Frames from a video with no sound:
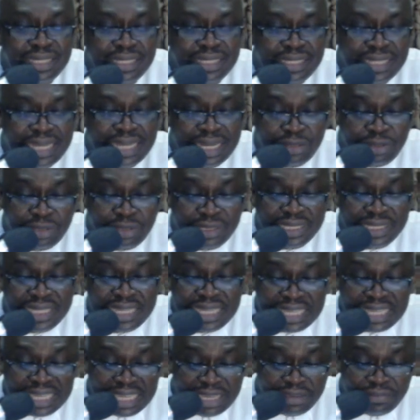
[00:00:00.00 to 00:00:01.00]
that
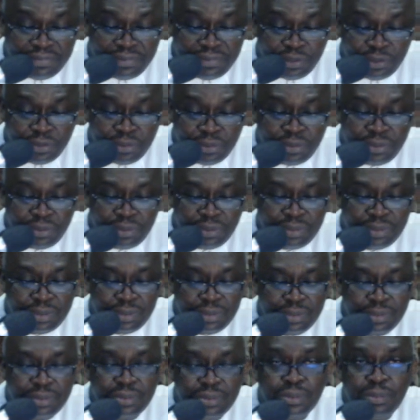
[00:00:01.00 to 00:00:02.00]
doesn't give you
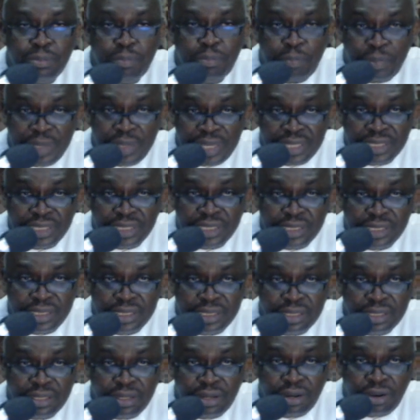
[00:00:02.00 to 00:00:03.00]

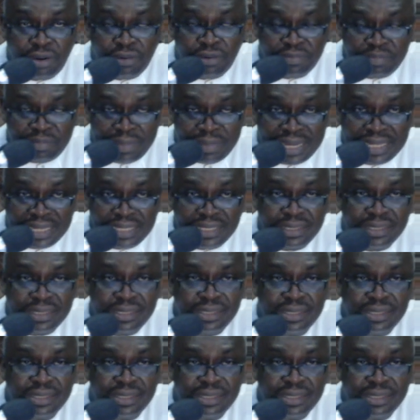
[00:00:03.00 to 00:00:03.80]
peace of mind.